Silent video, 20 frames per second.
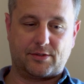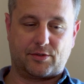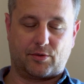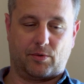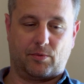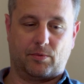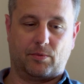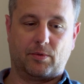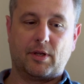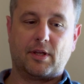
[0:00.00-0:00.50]

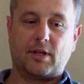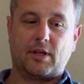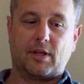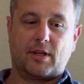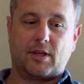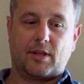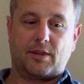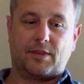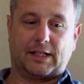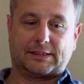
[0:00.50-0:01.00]
So
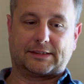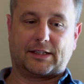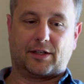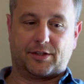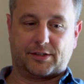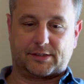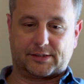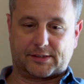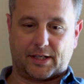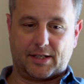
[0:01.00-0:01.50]
that's how
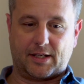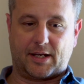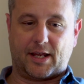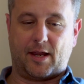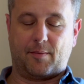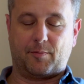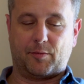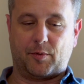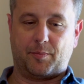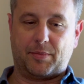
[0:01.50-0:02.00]
the study
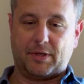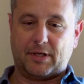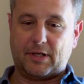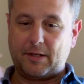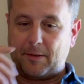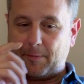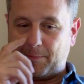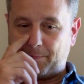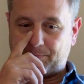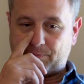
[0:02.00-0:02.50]
came to be.